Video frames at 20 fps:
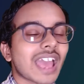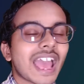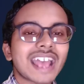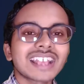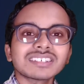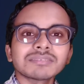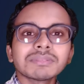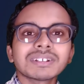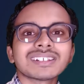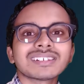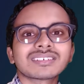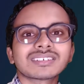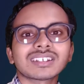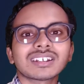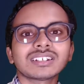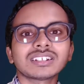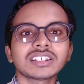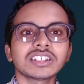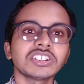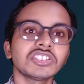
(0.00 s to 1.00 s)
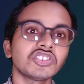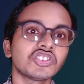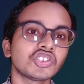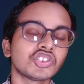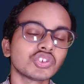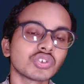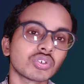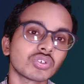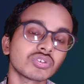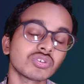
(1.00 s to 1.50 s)
as mentioned in
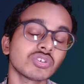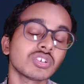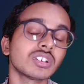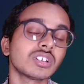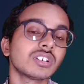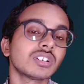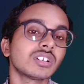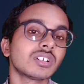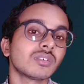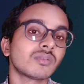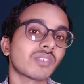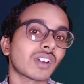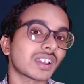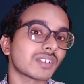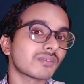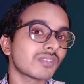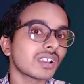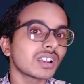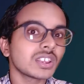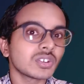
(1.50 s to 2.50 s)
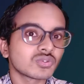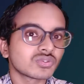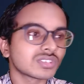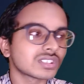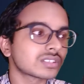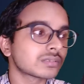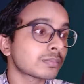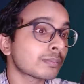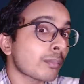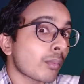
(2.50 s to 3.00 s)
Jio Fiber
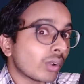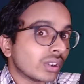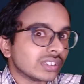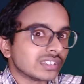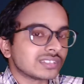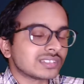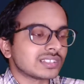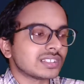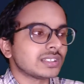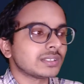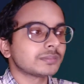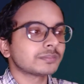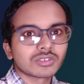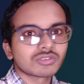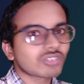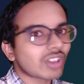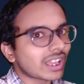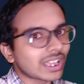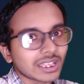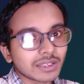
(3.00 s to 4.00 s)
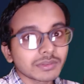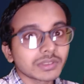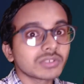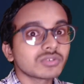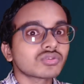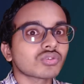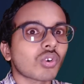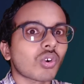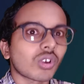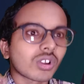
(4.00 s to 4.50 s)
users policy. So I have
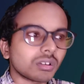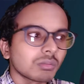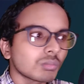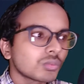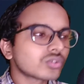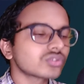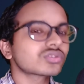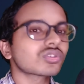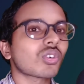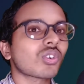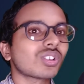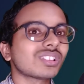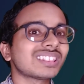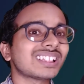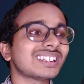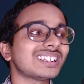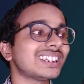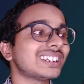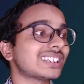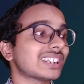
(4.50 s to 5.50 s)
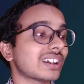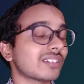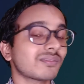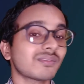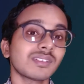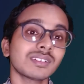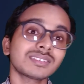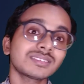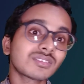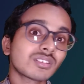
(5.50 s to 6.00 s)
used almost all the data.
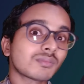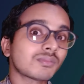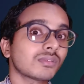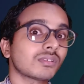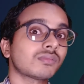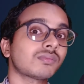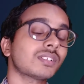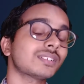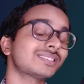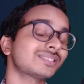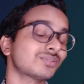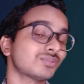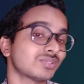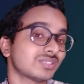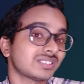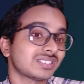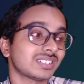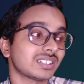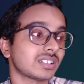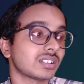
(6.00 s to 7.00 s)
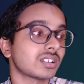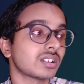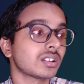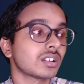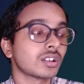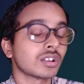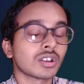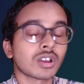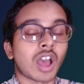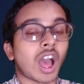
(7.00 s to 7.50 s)
First of all, first question,
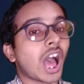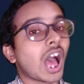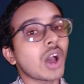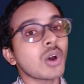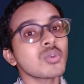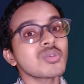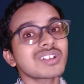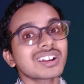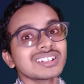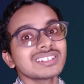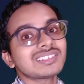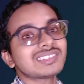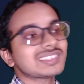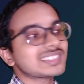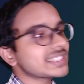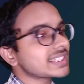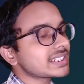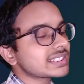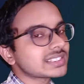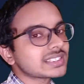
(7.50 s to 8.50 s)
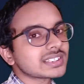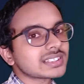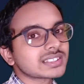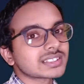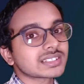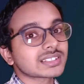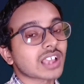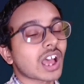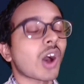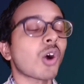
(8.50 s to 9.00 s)
how can check
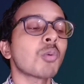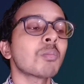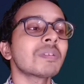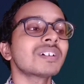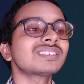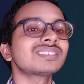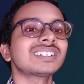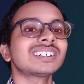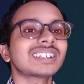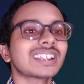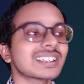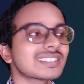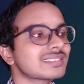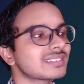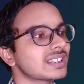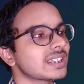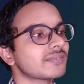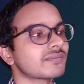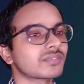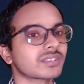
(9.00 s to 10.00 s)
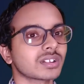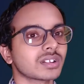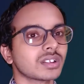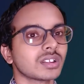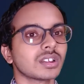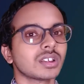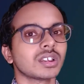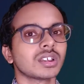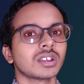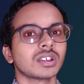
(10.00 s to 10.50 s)
this, how much data is left?
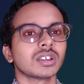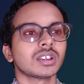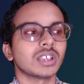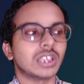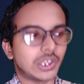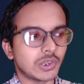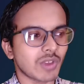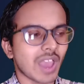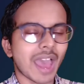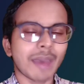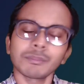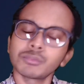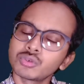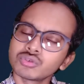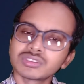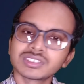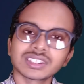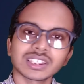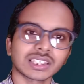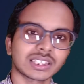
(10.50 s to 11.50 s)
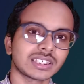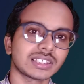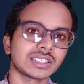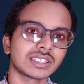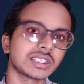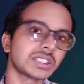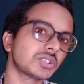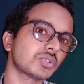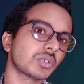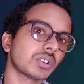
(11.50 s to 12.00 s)
You have to check
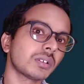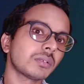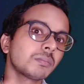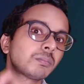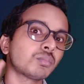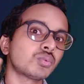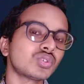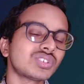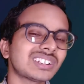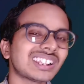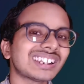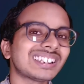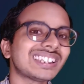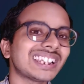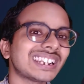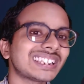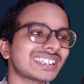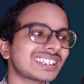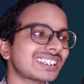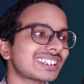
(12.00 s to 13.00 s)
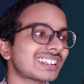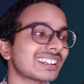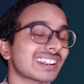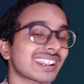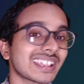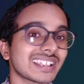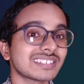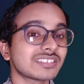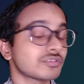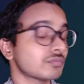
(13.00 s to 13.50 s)
in this way, put the date
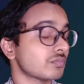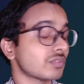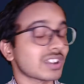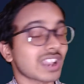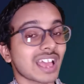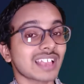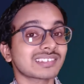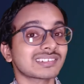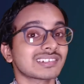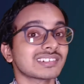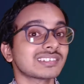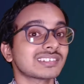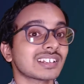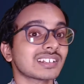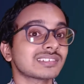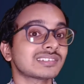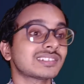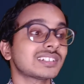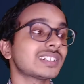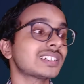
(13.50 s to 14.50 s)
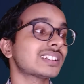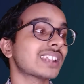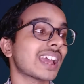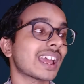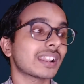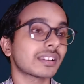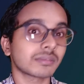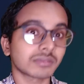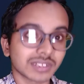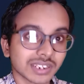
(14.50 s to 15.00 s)
range, last recharge date
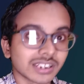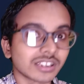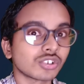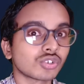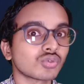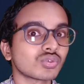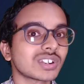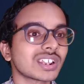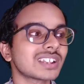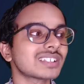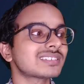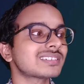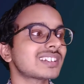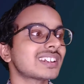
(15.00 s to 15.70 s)
and till today's